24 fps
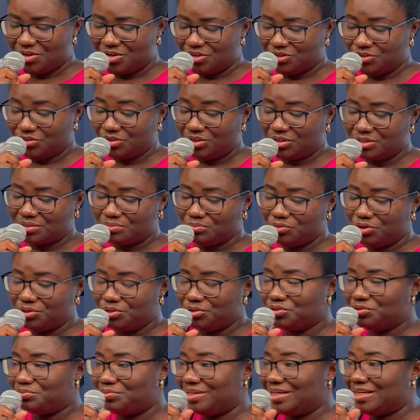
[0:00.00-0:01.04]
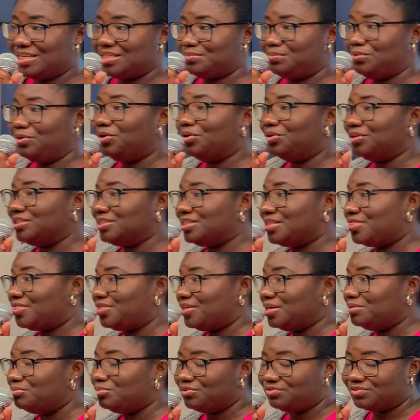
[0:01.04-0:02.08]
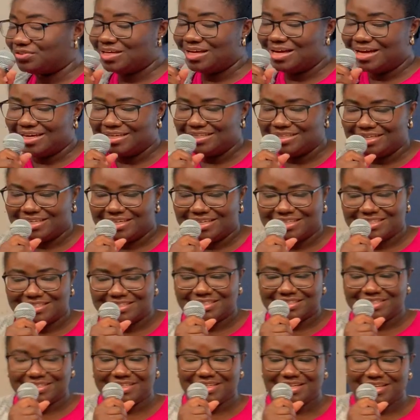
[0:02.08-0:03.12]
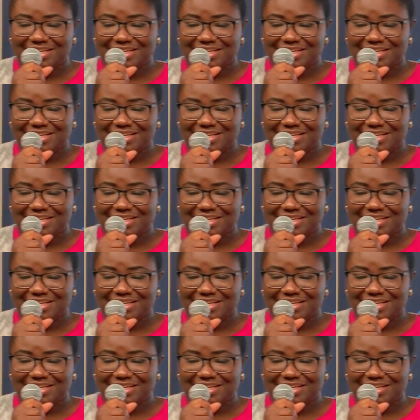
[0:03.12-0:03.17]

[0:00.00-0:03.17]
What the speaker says: So this morning we'll be exploring the theme of kindness.